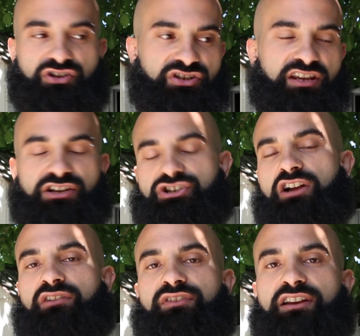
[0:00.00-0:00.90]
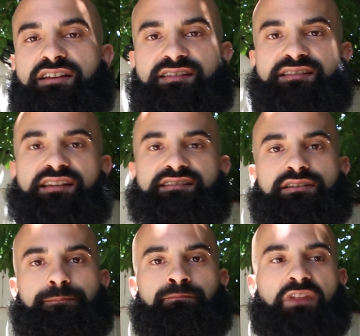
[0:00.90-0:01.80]
Just the Ashtanga Vinyasa
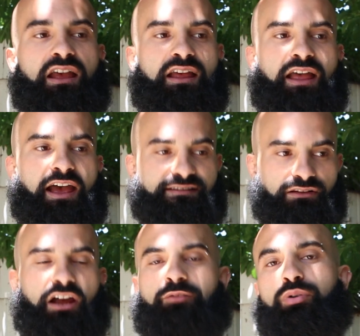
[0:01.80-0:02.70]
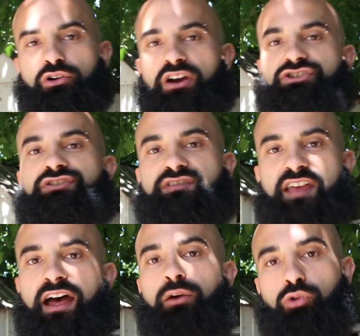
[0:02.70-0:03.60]
system has a lot of progressions
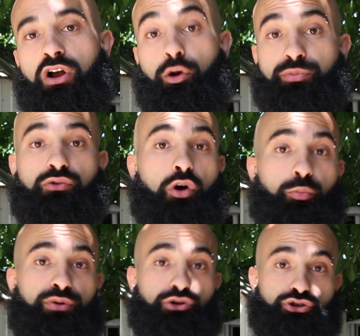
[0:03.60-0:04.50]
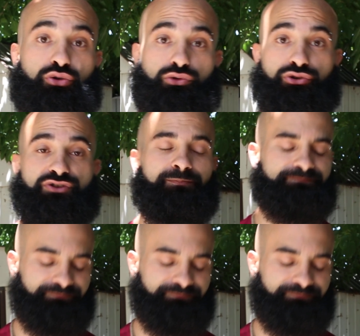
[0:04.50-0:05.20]
that will help you open your shoulders.